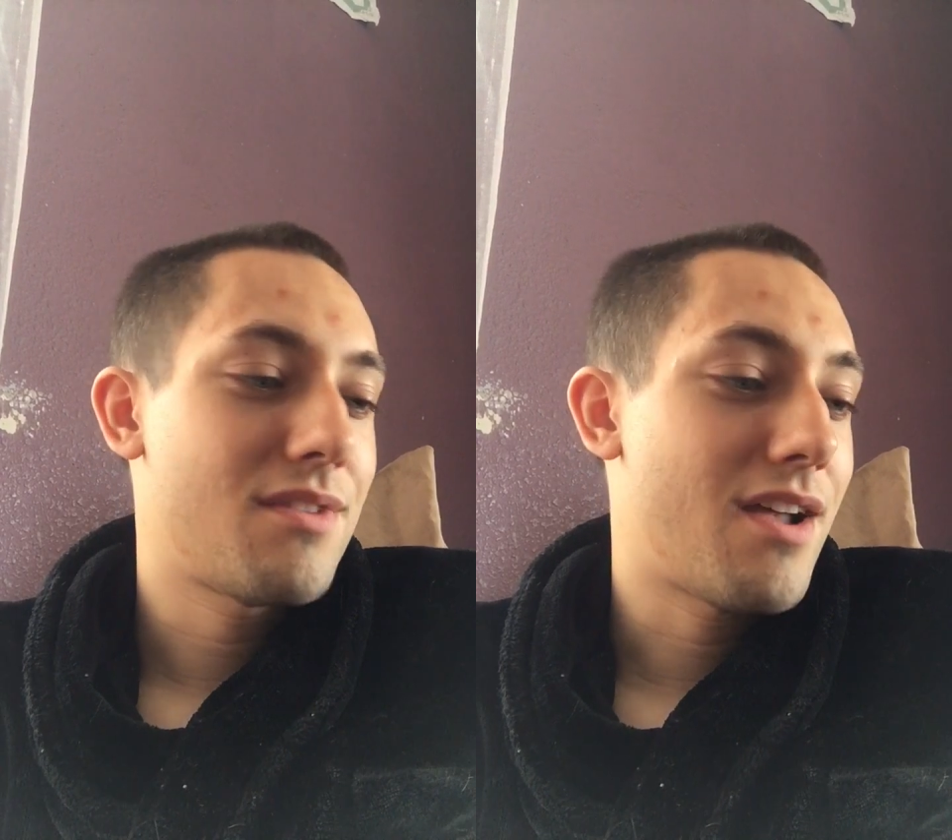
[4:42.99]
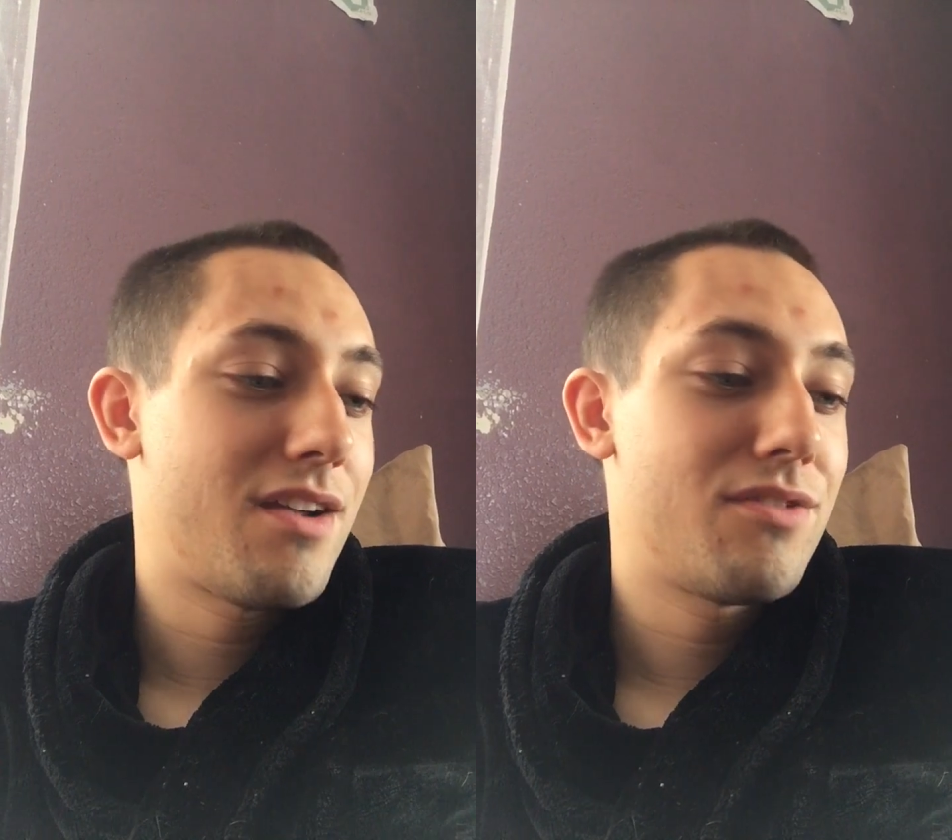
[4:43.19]

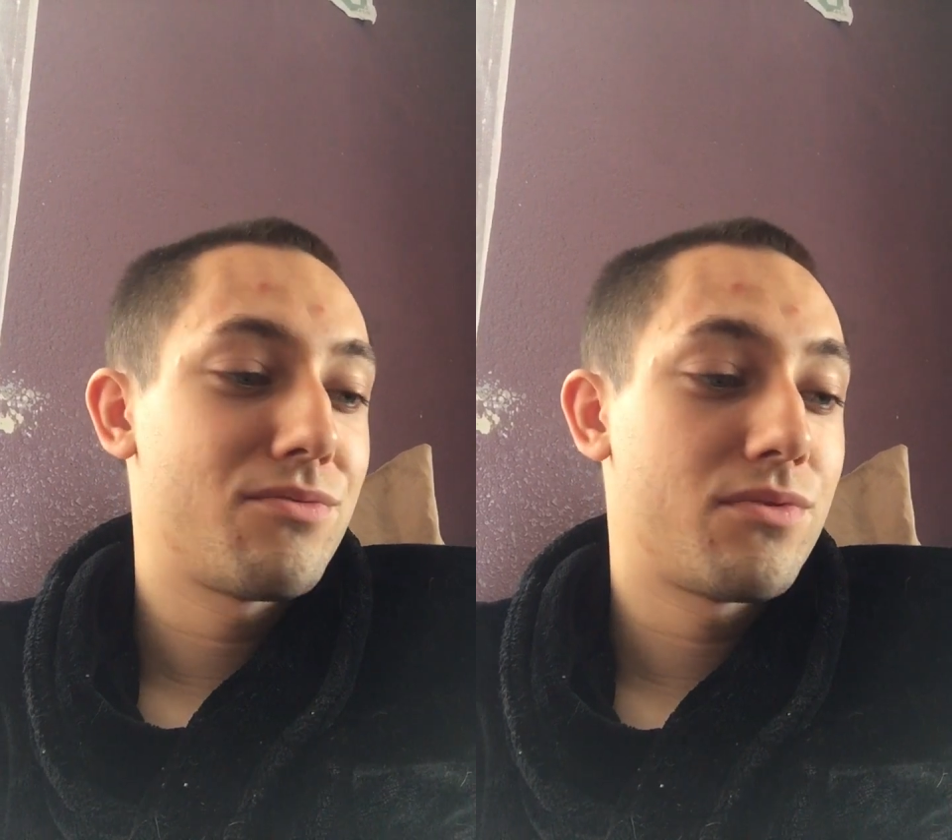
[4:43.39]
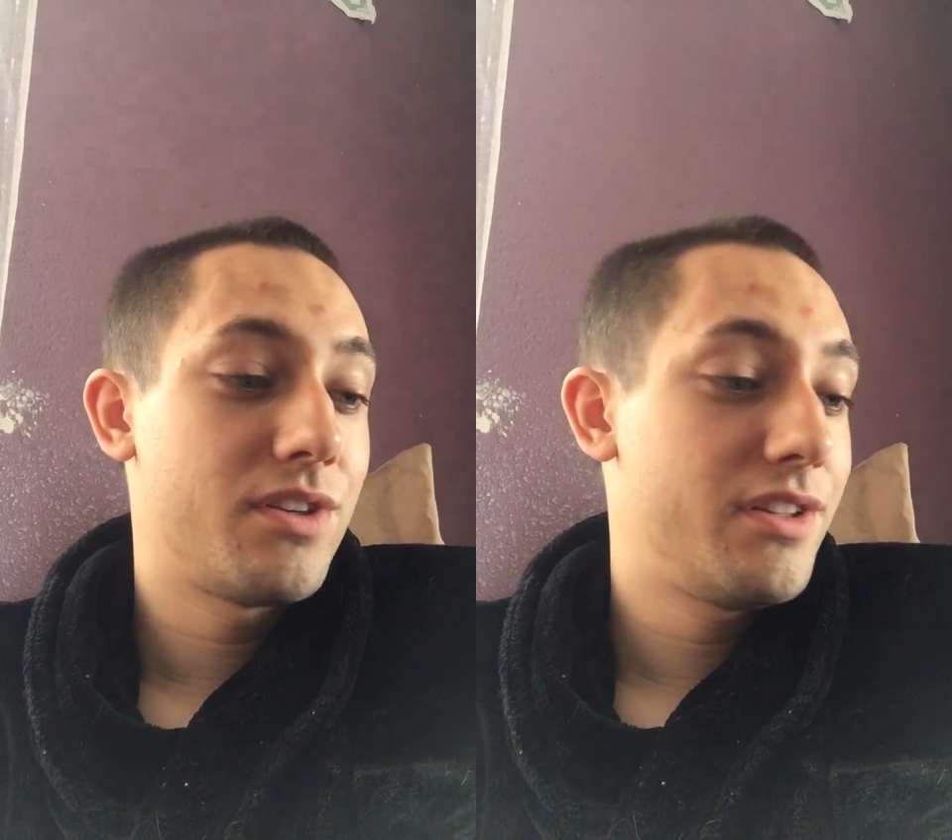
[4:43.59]
I could
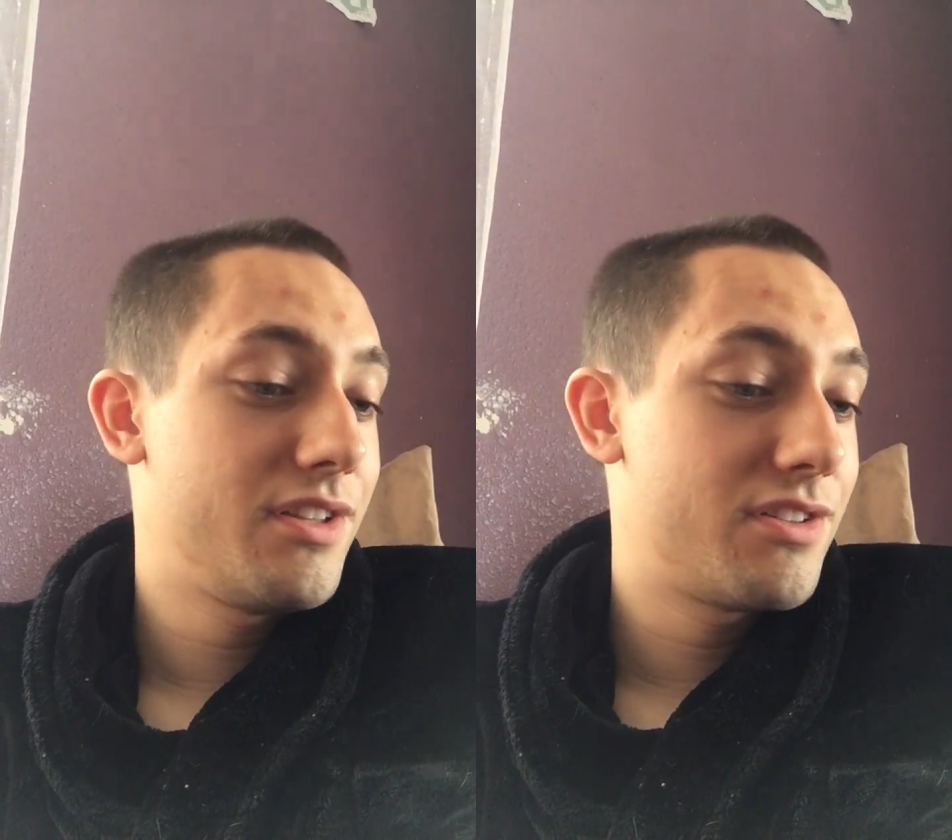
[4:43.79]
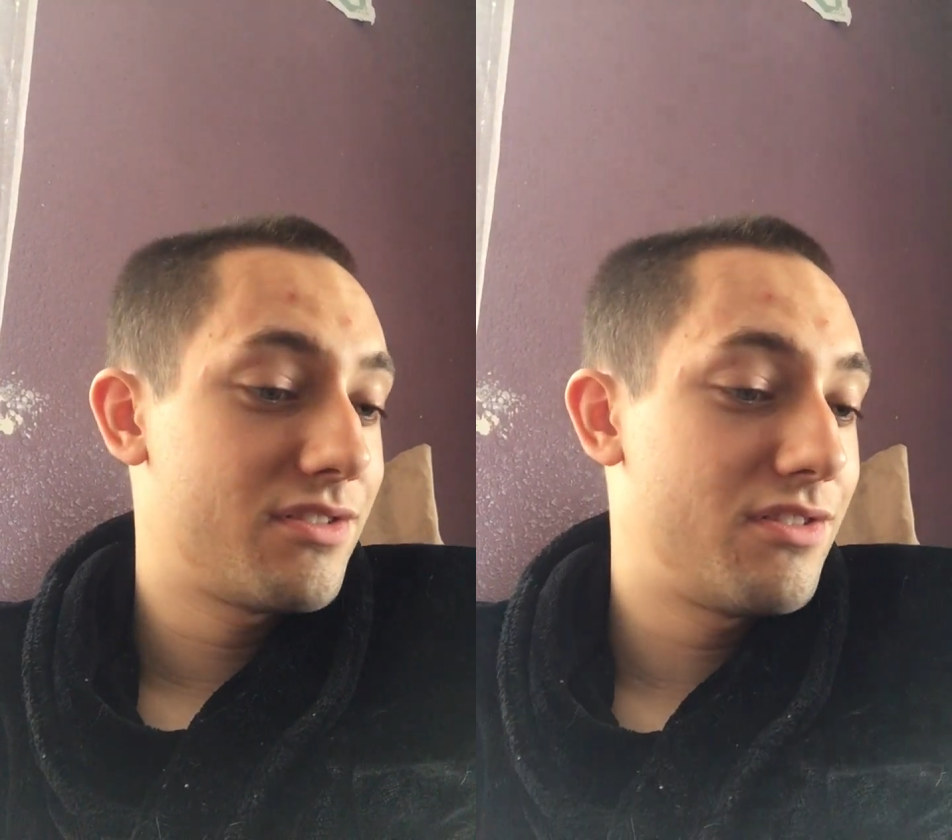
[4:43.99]
really
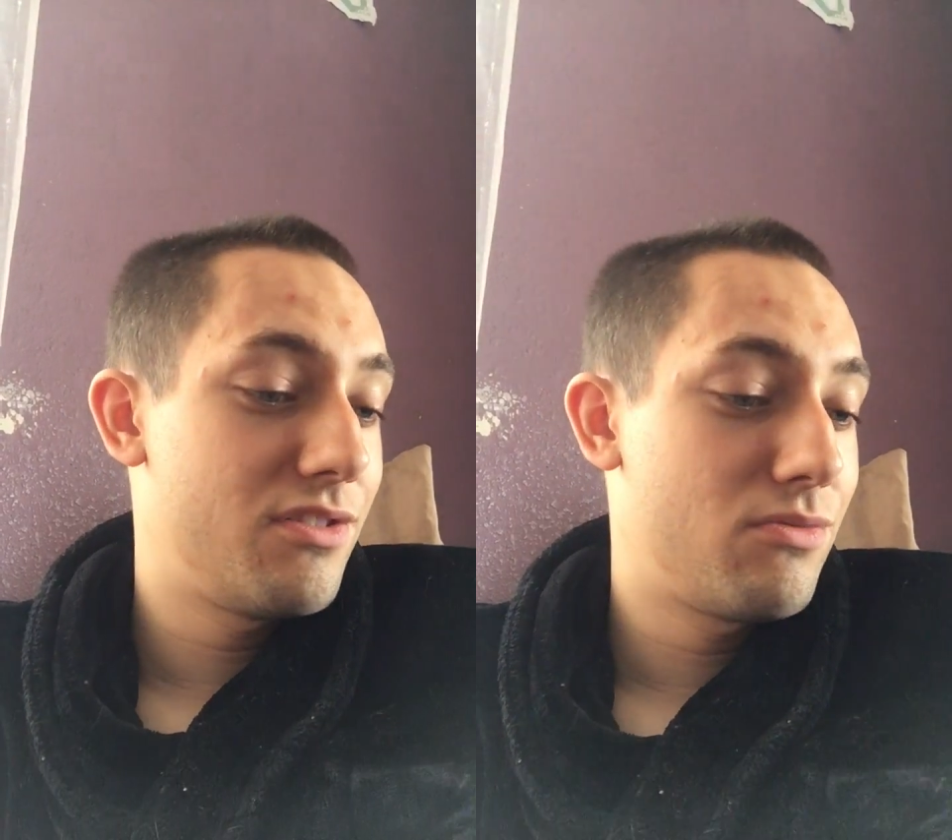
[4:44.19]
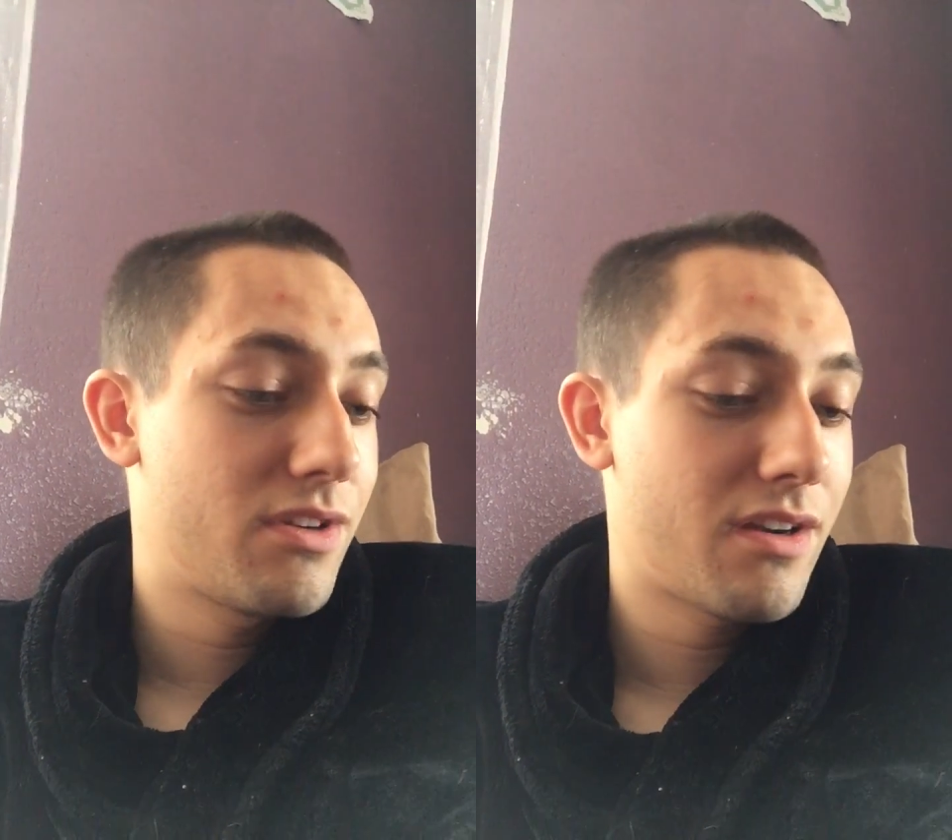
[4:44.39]
just do
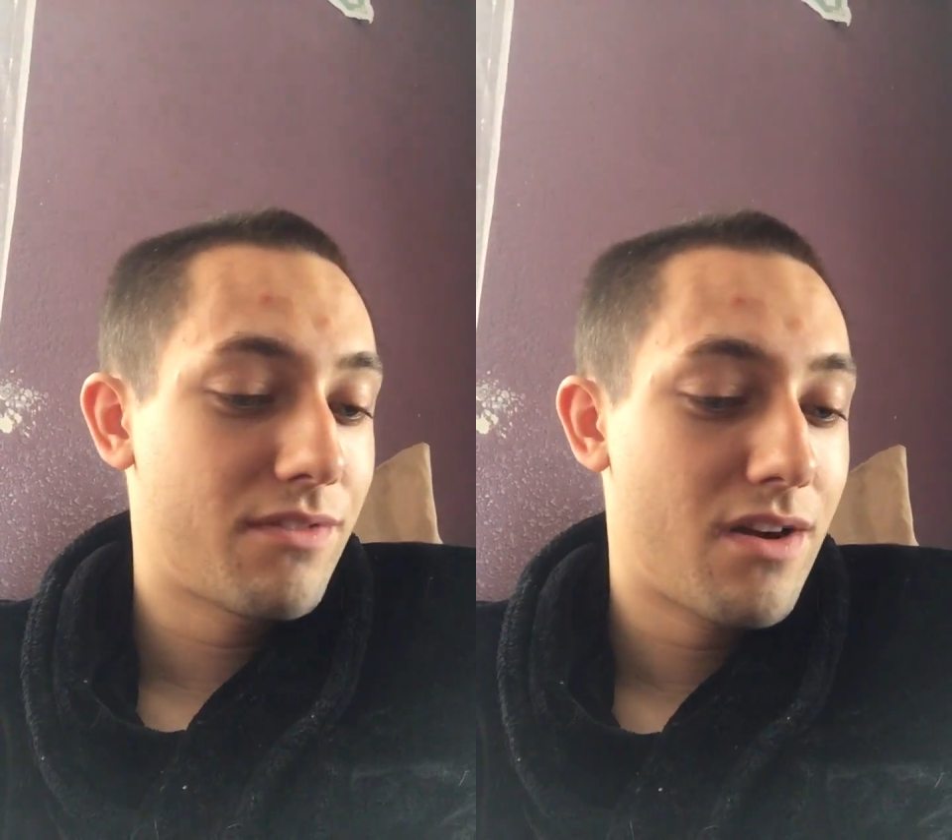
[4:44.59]
whatever